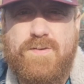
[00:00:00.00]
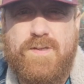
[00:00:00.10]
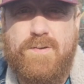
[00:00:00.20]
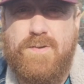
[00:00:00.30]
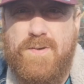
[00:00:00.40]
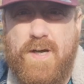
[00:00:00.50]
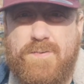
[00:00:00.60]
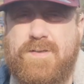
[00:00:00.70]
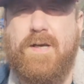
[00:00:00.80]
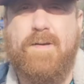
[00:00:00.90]
so who
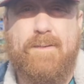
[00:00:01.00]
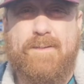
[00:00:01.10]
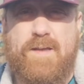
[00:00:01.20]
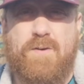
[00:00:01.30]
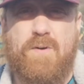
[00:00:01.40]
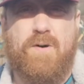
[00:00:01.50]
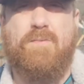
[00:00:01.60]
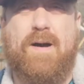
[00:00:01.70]
knows. You might